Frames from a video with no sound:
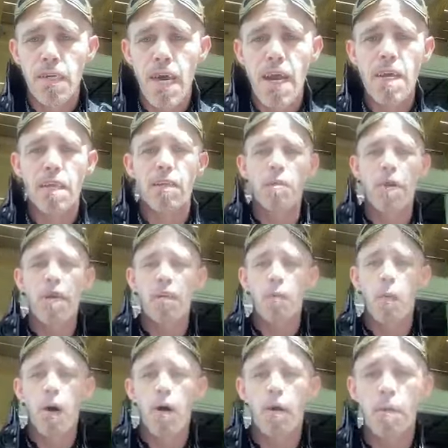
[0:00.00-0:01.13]
Dana
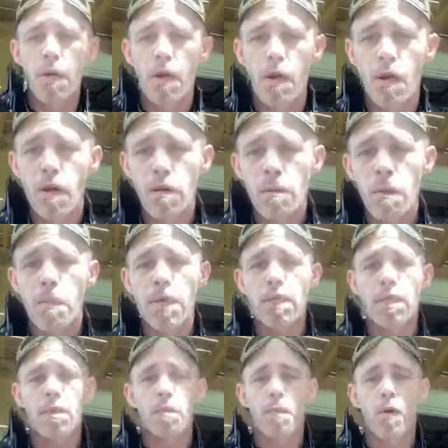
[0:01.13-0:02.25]
Smith, welcome y'all. Miss
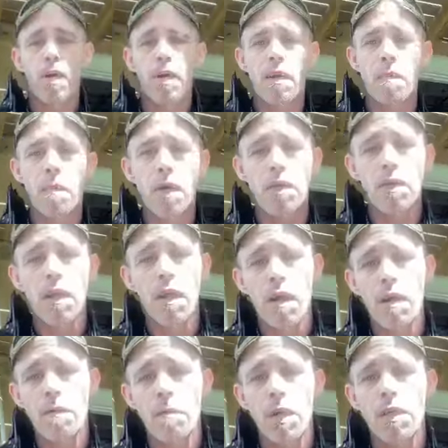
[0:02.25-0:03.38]
Sabrina, much
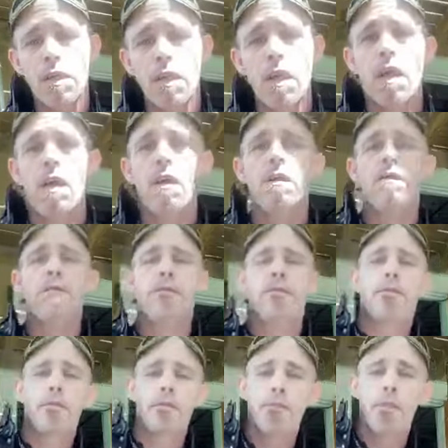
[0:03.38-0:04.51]
love, much love.
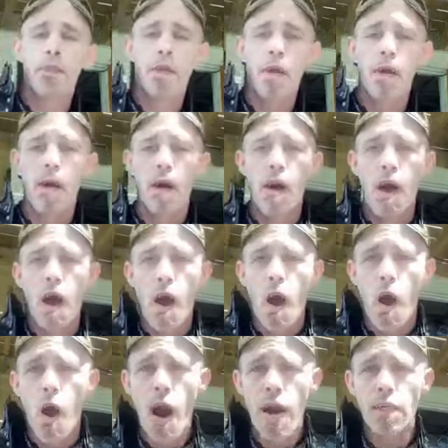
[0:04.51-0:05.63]

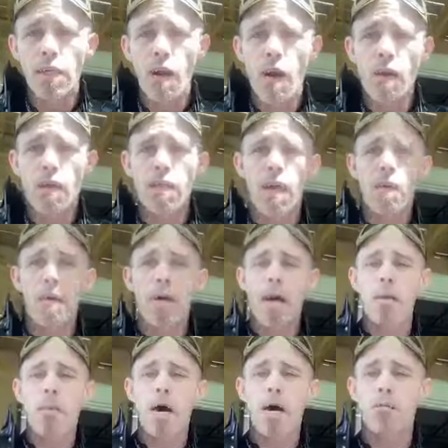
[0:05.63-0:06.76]
All right, y'all. Looks like we
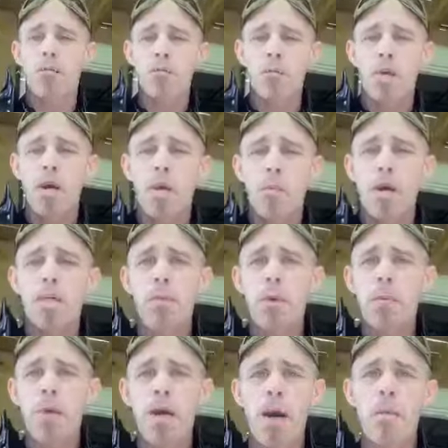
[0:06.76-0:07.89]
got about bunch of
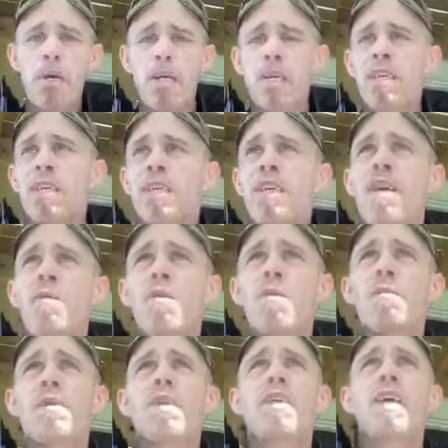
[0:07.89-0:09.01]
people coming into the tea
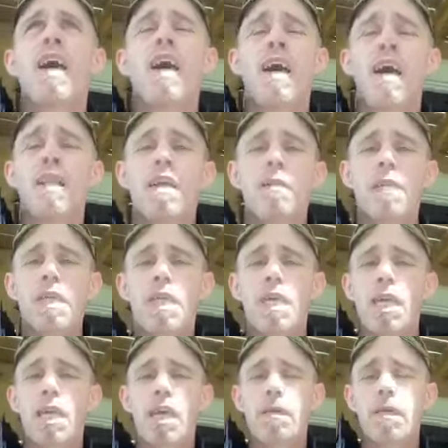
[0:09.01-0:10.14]
room today. I love to
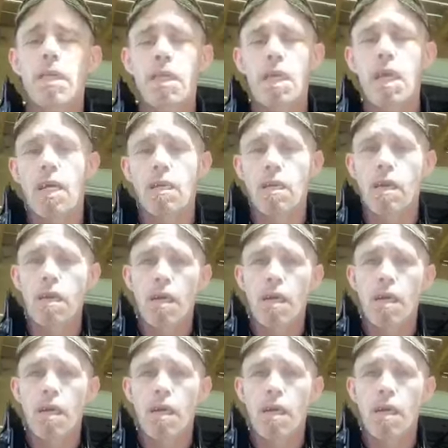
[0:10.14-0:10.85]
see it. Love to see it.